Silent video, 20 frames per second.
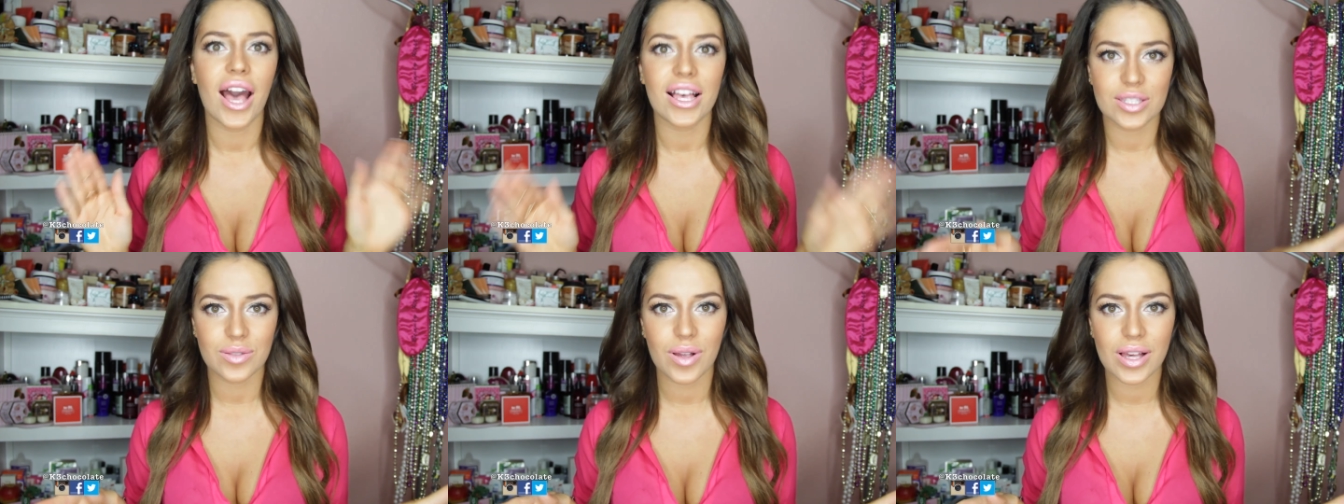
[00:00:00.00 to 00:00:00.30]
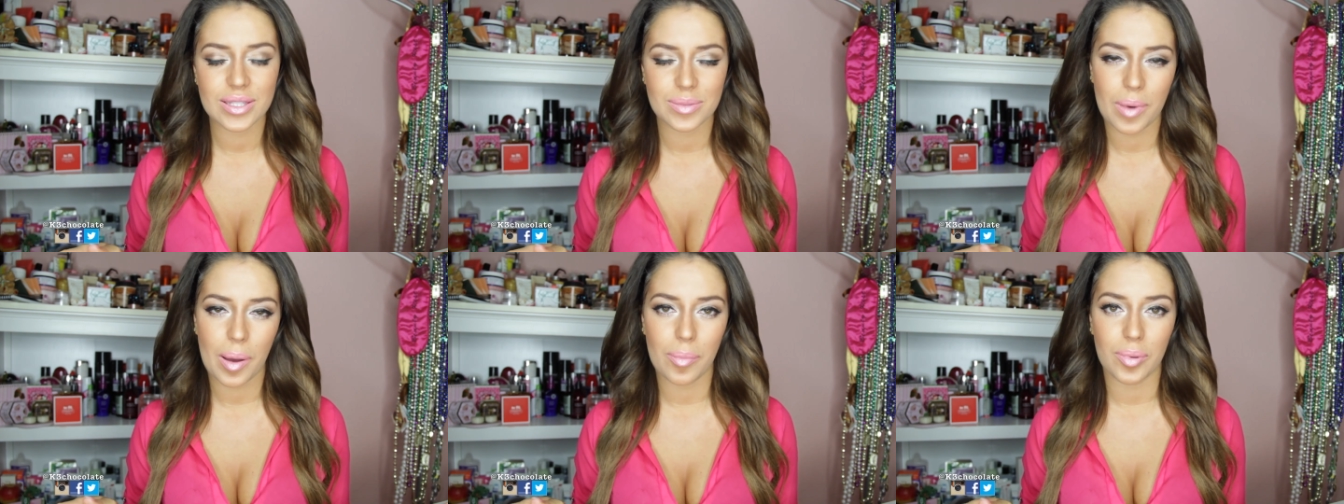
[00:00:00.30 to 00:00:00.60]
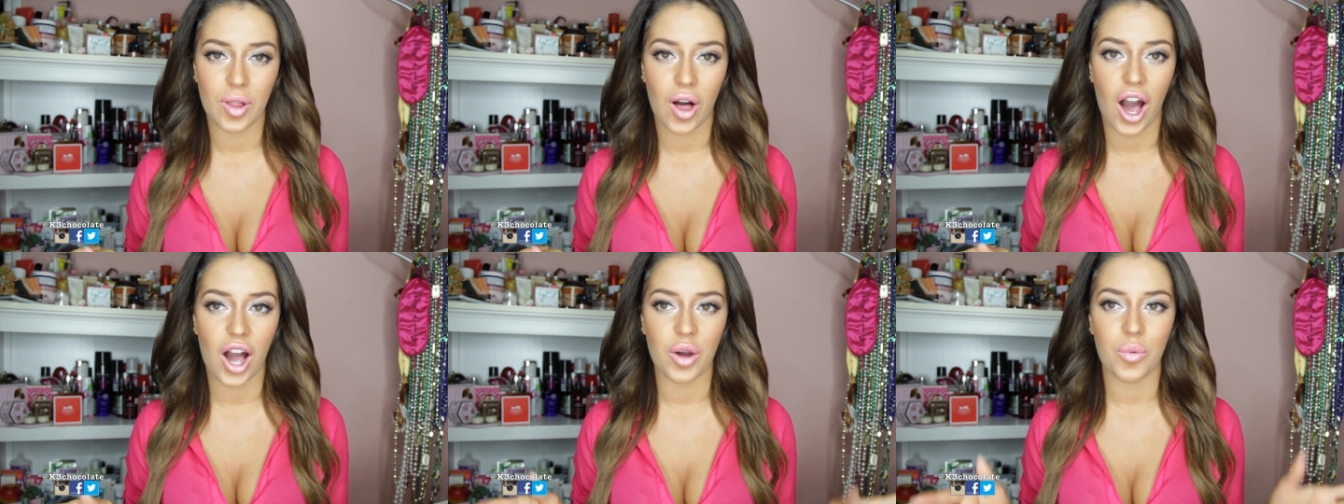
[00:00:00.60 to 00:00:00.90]
as well as my
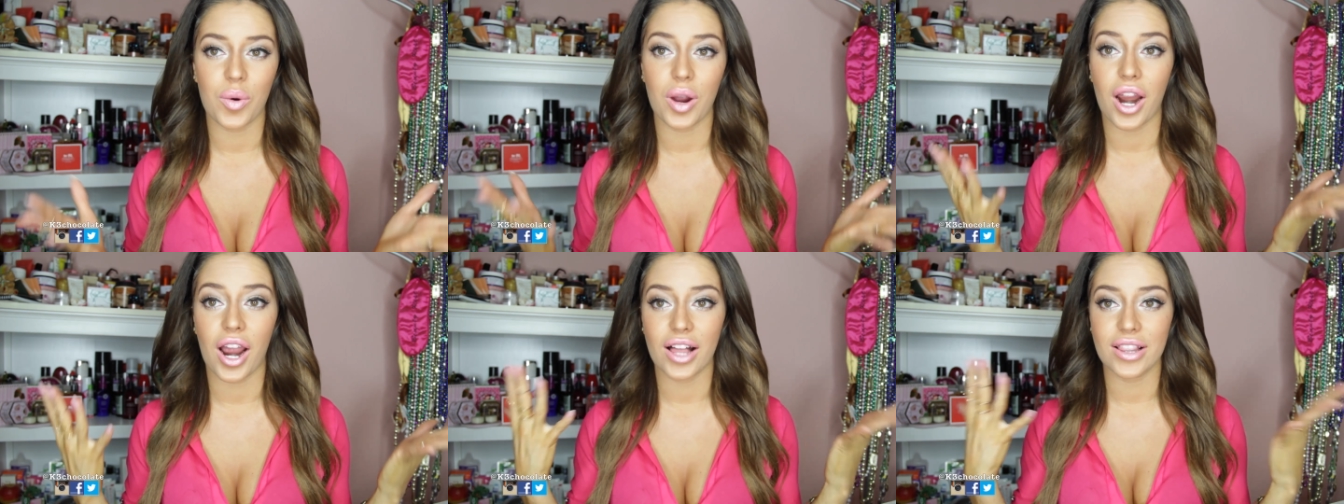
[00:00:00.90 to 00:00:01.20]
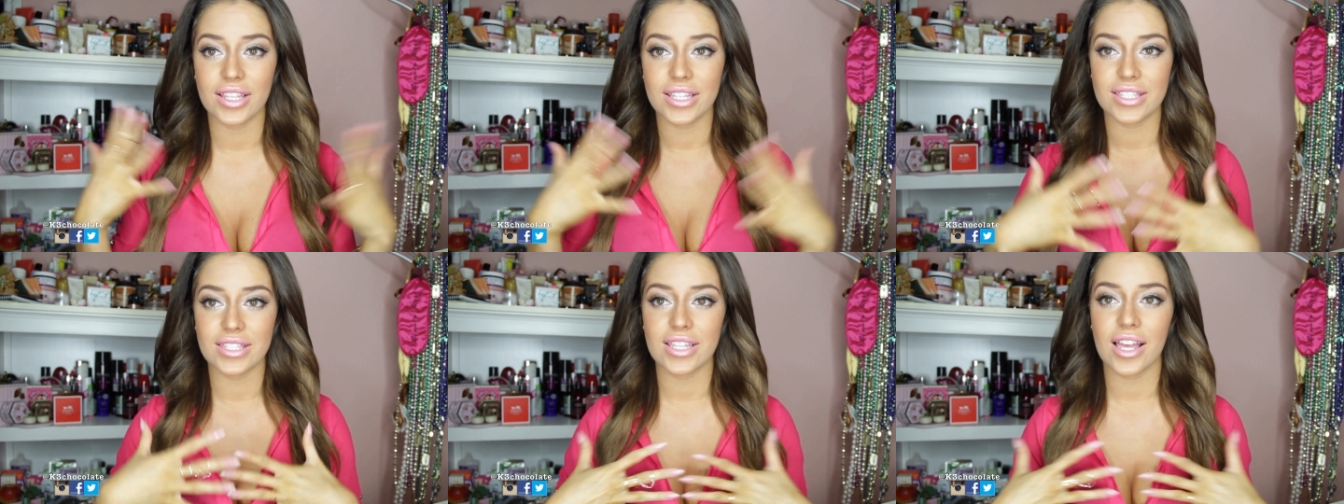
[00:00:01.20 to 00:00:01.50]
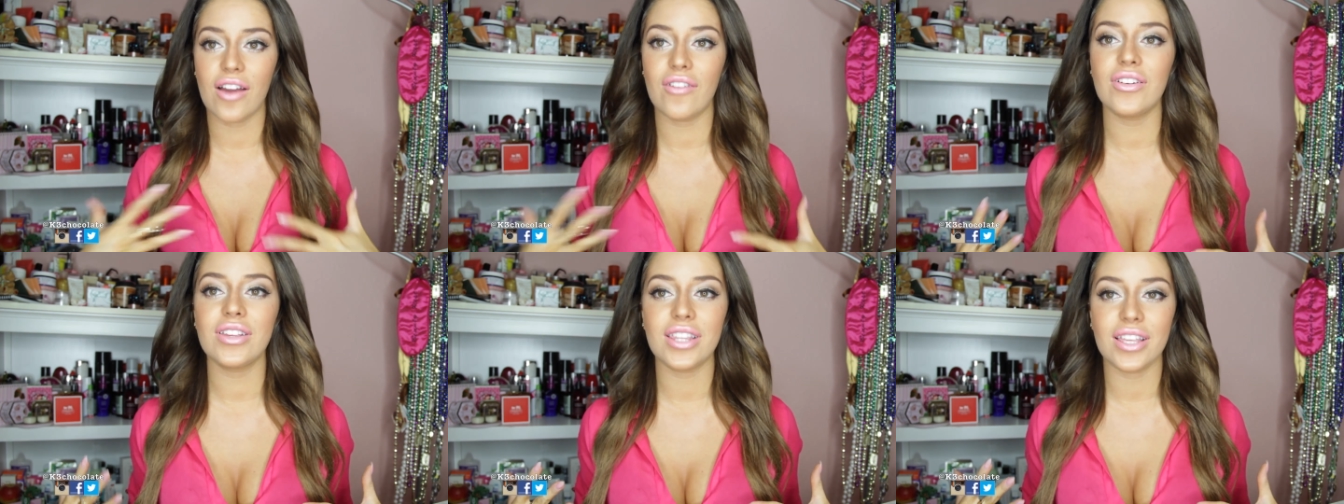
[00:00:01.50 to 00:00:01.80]
blog where I'll
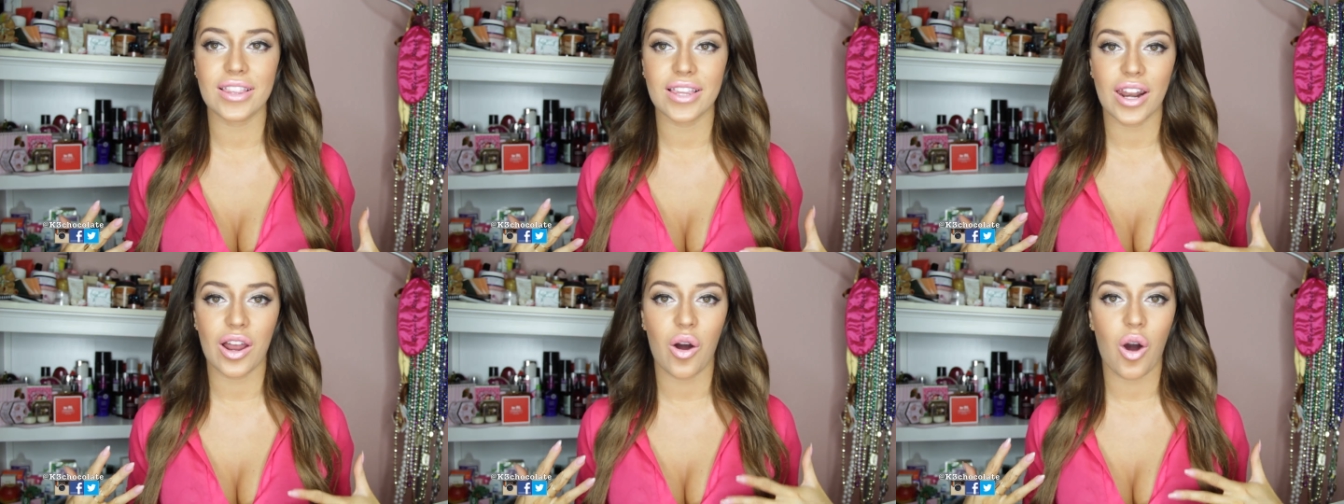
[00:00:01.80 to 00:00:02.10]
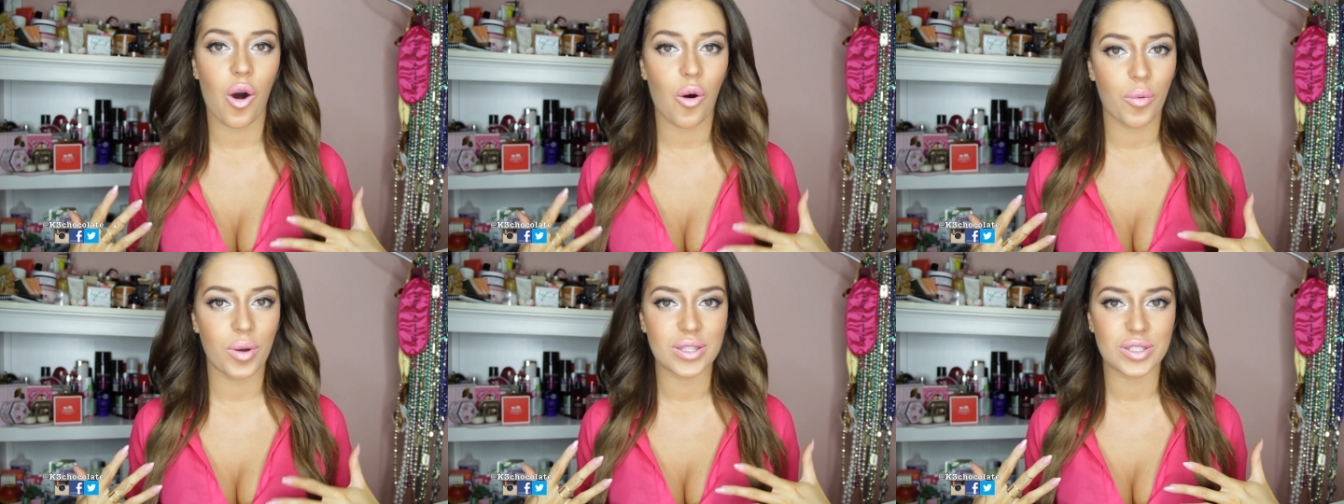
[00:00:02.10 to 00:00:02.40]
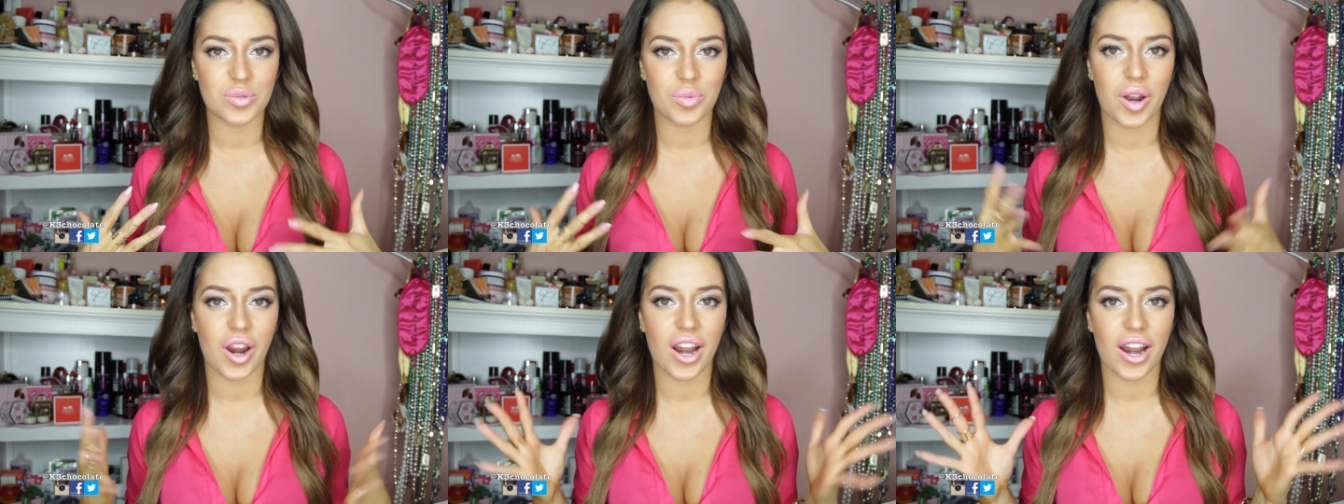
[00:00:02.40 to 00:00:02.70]
list everything that I
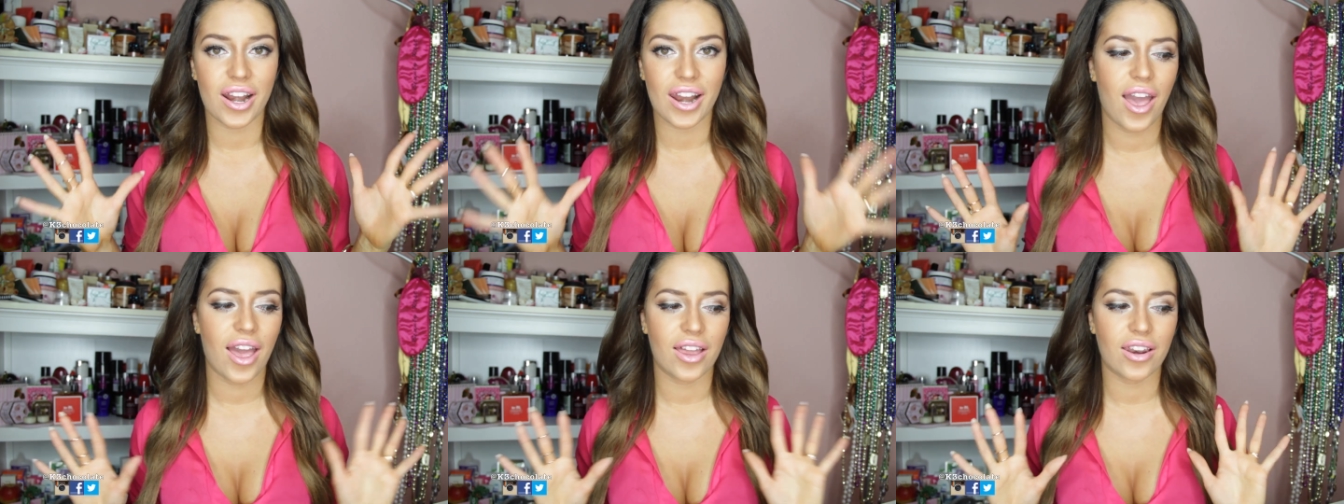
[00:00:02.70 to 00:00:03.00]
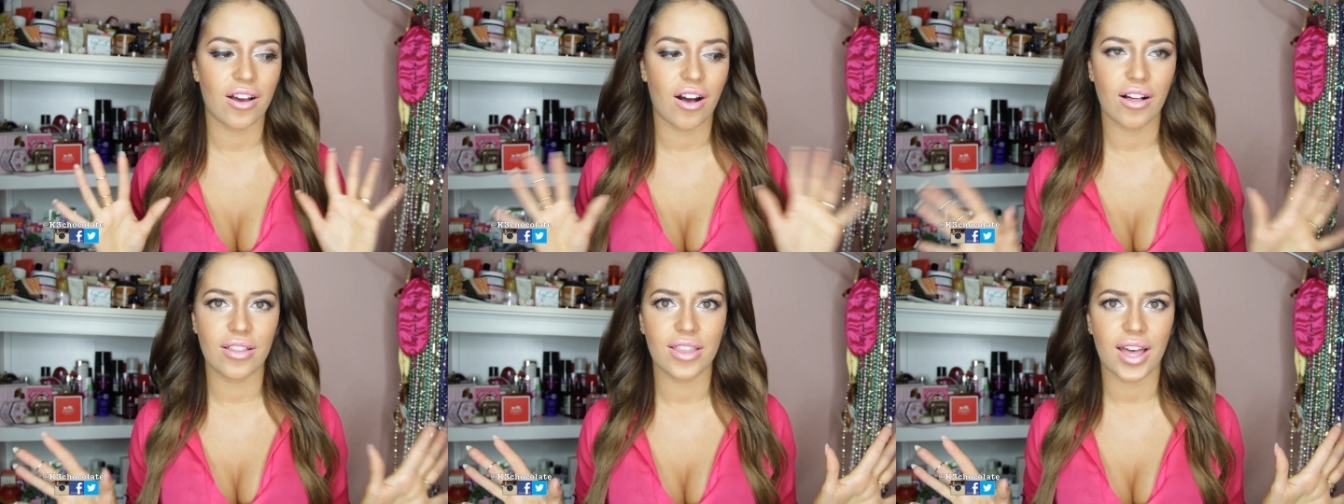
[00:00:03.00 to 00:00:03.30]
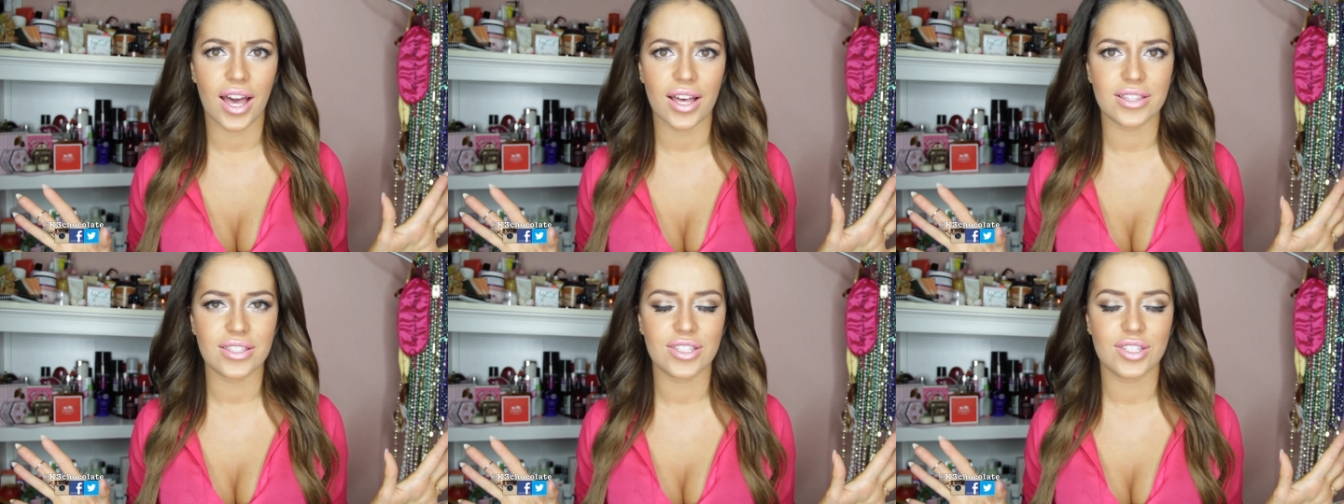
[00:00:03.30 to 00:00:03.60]
always wear and all
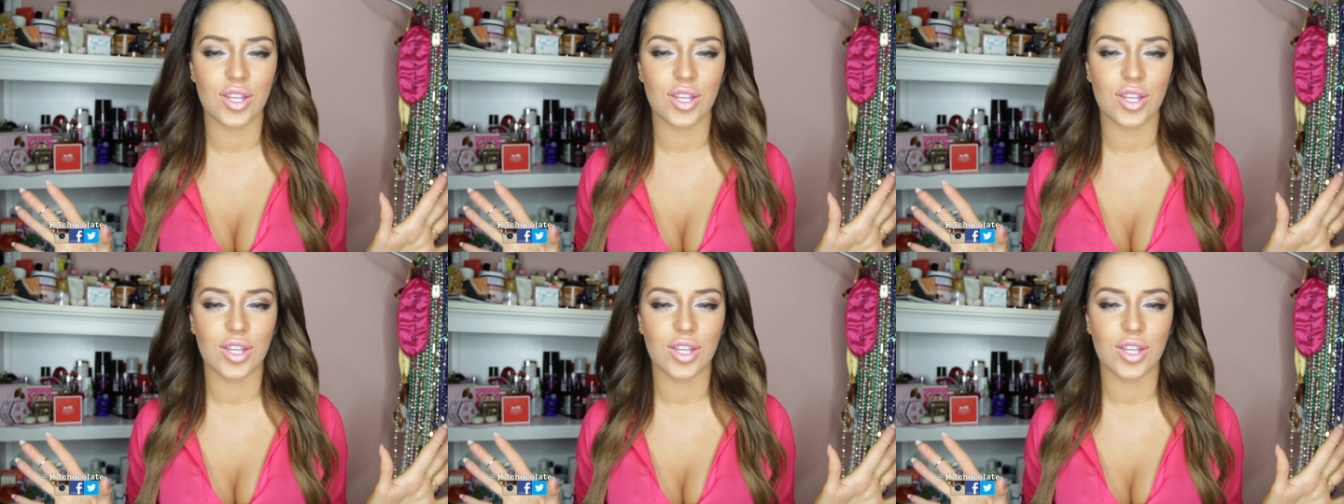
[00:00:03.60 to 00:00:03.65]
that,